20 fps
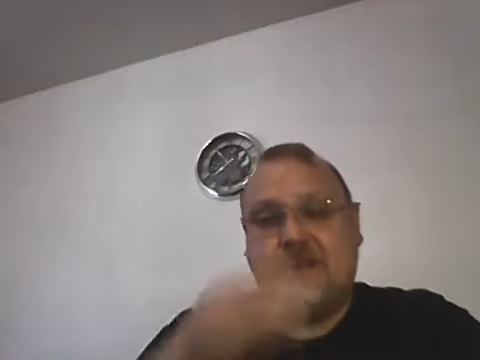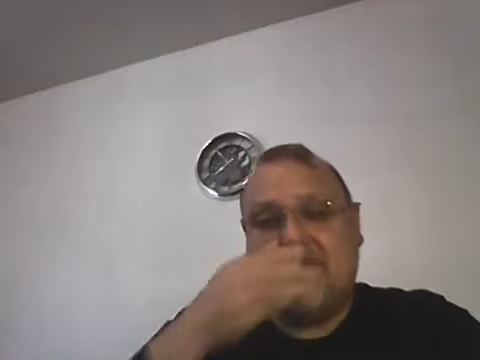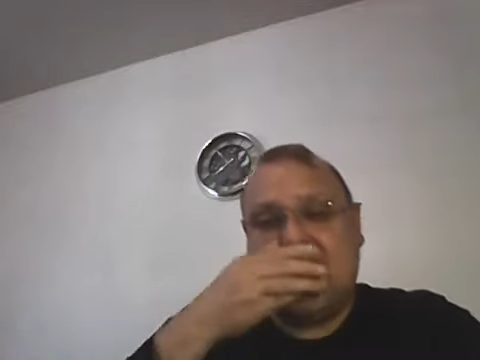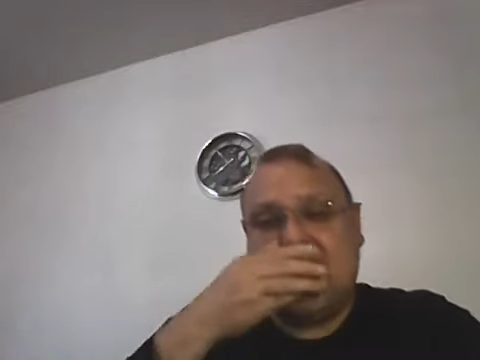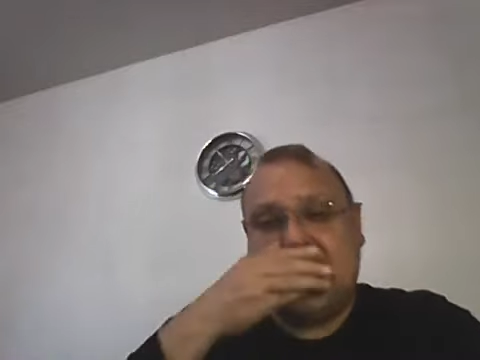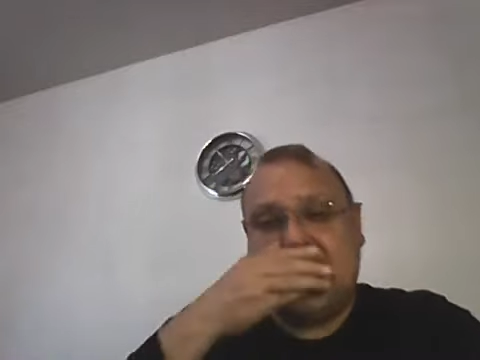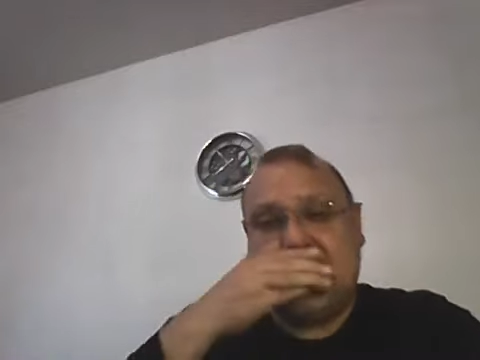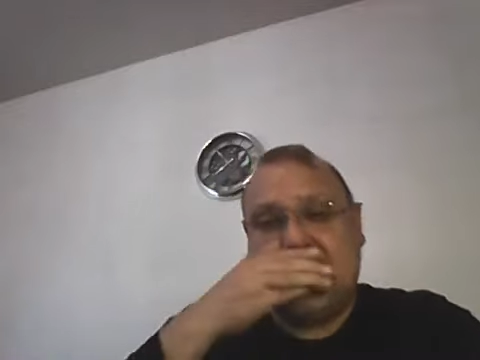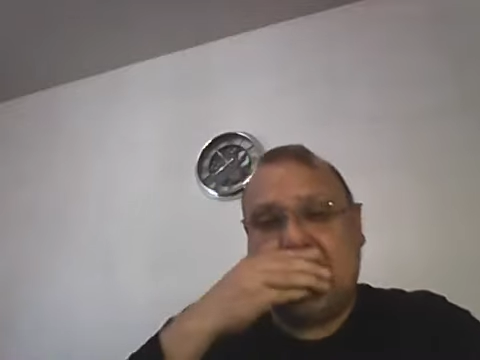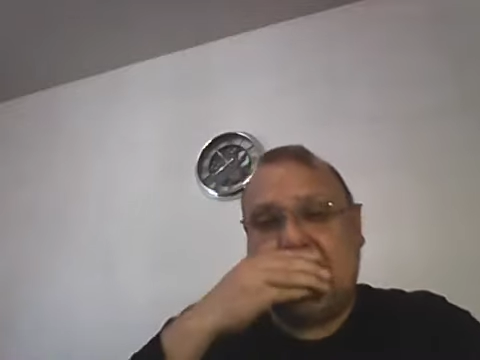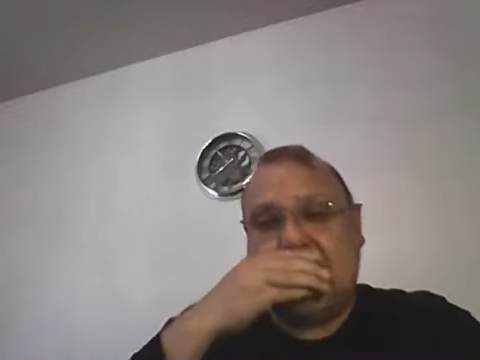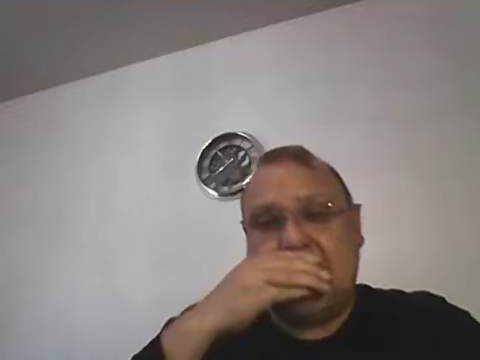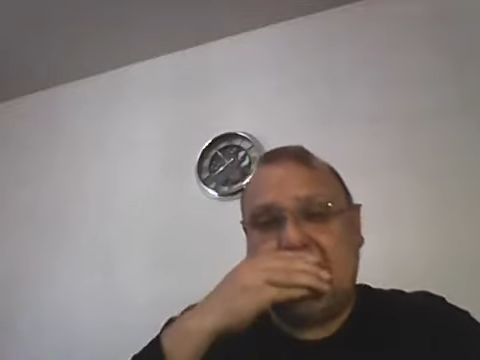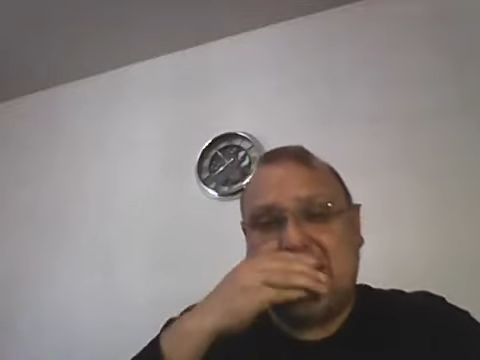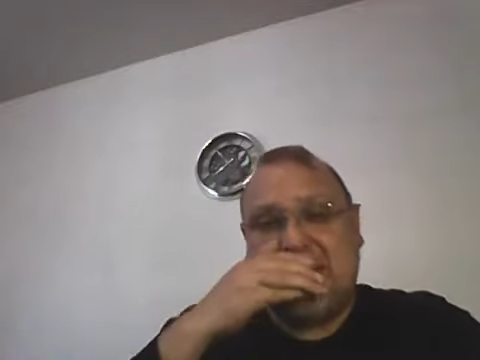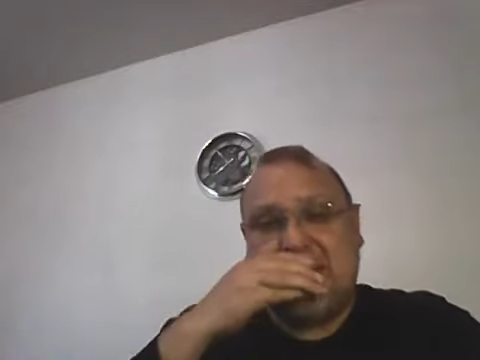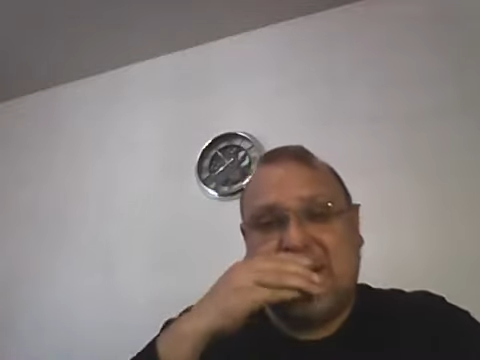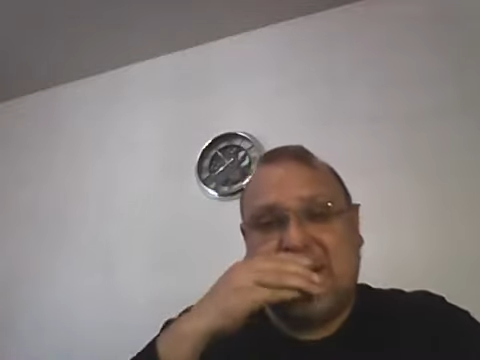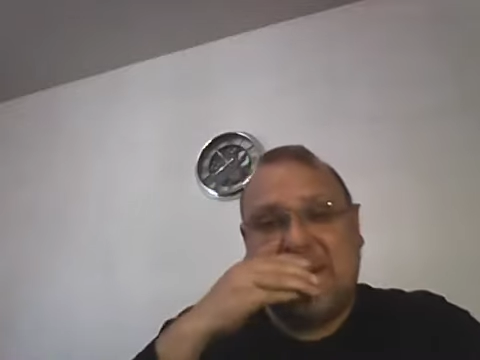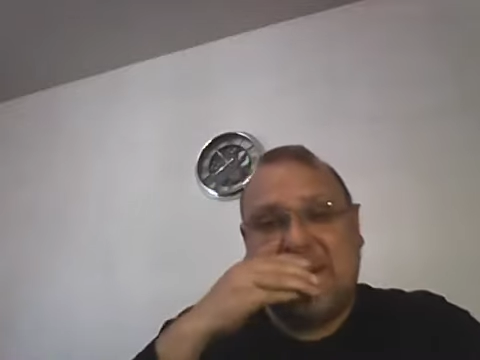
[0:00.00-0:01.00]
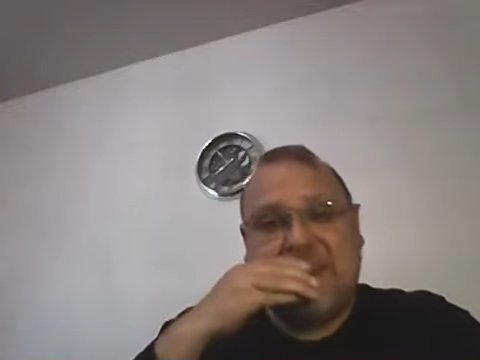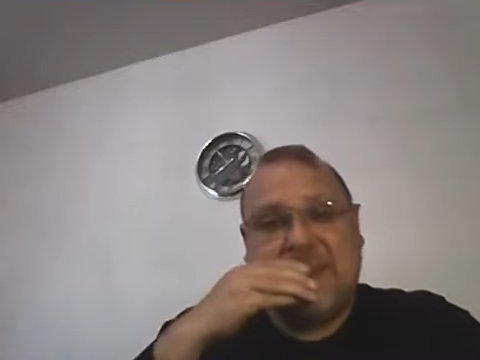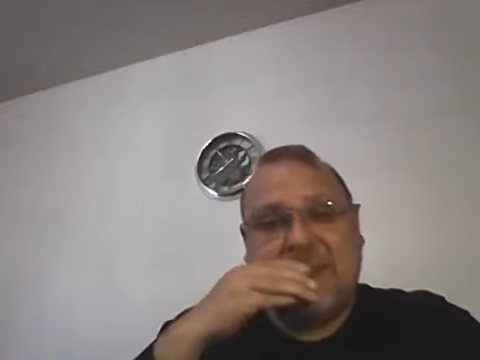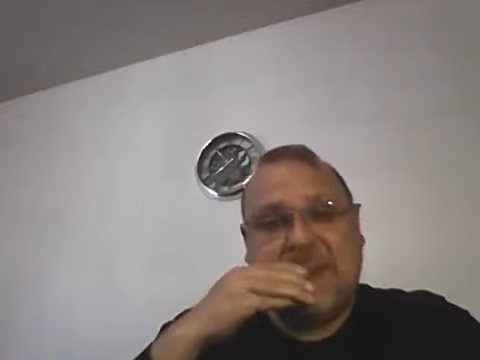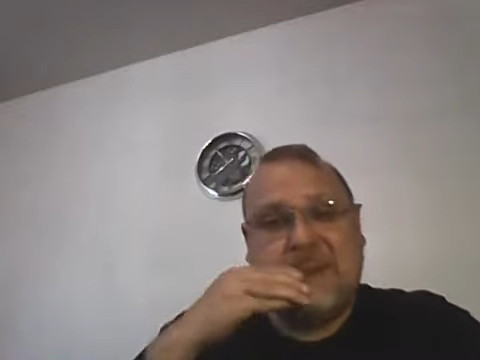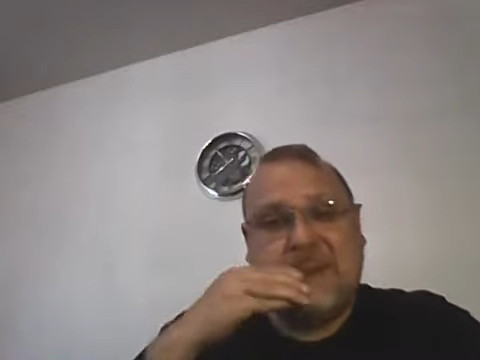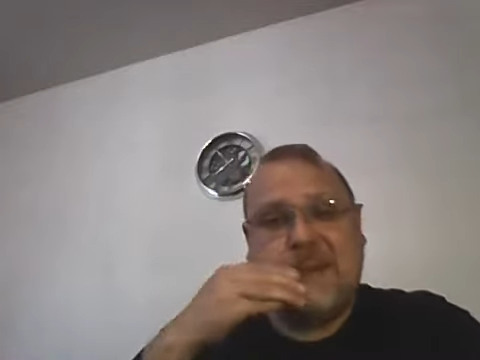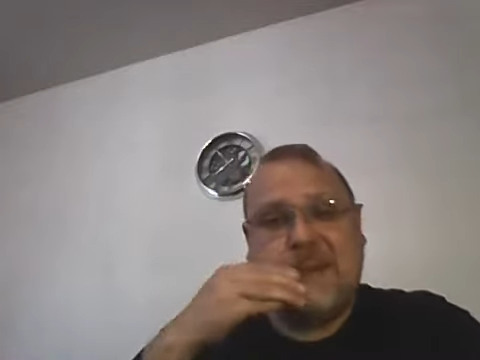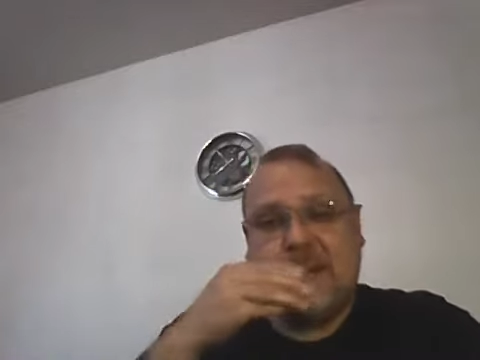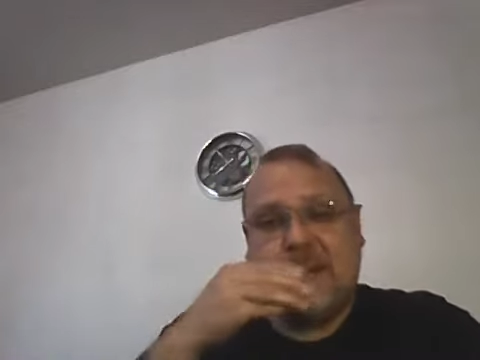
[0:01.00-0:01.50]
Let's give this time to the
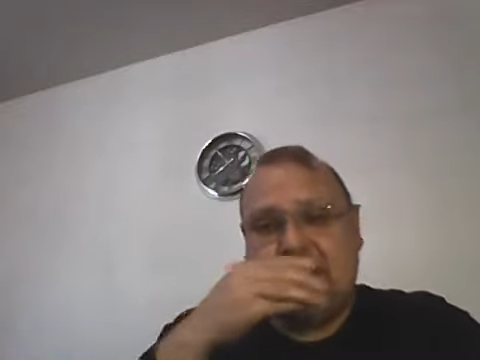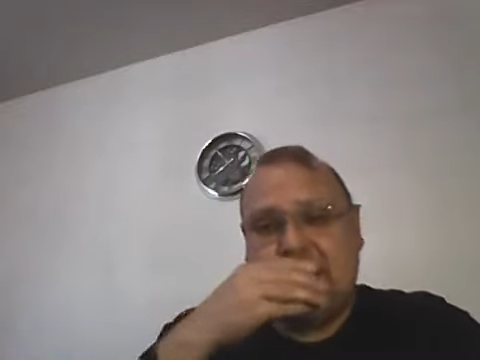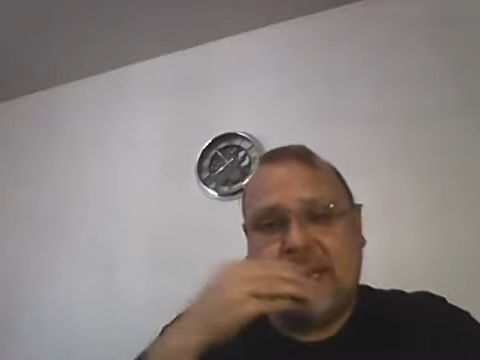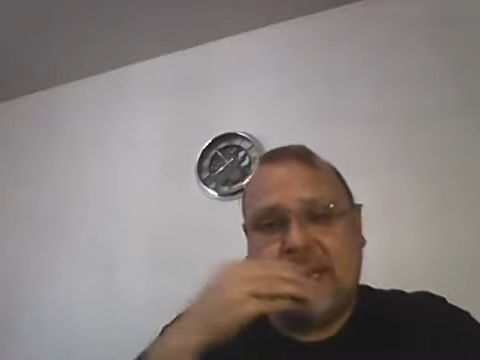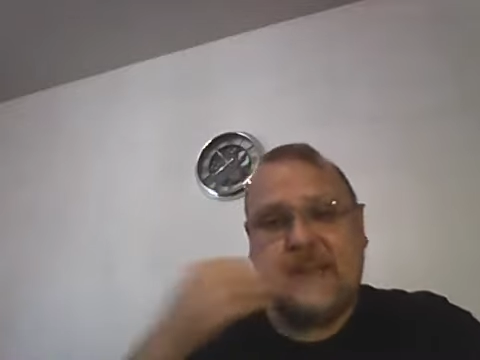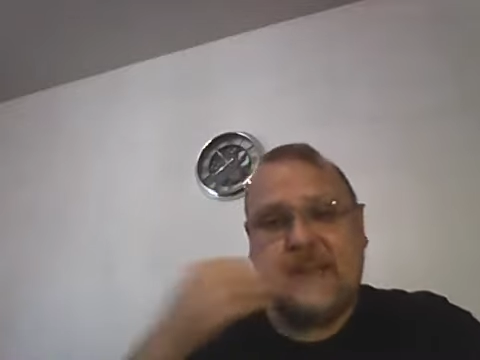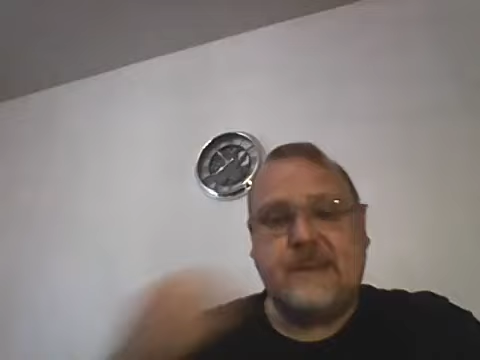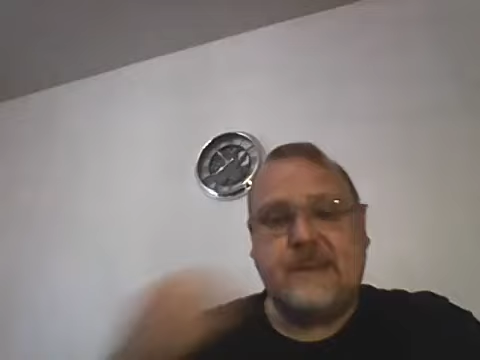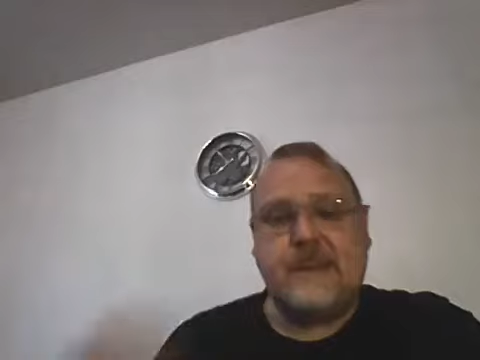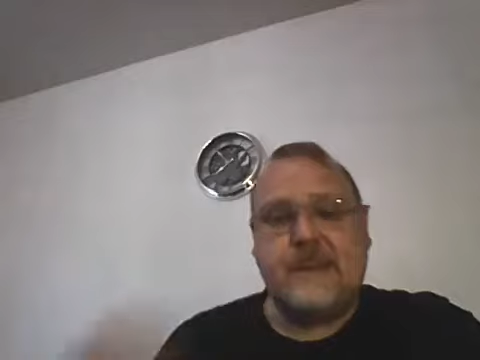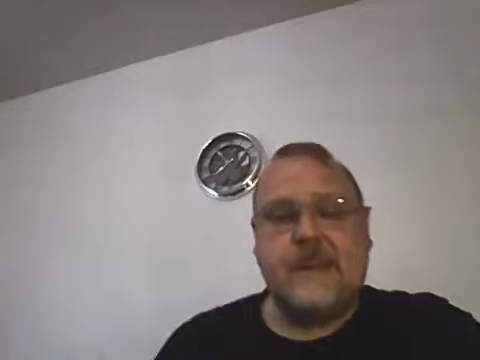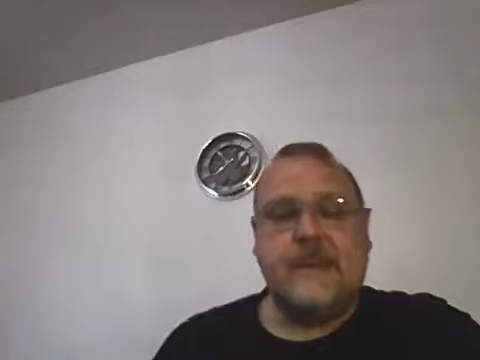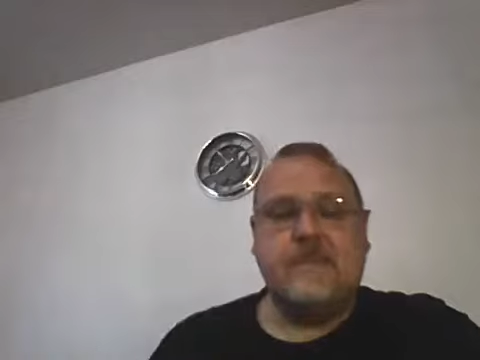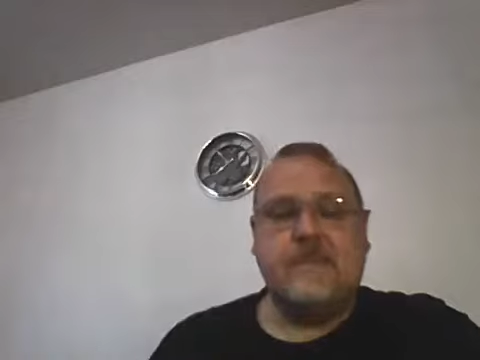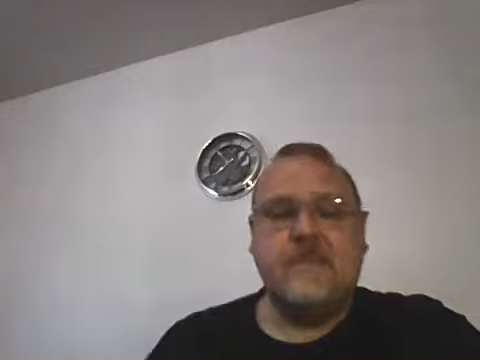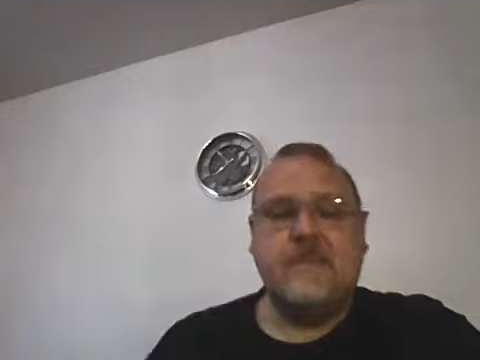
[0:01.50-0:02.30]
Lord as well.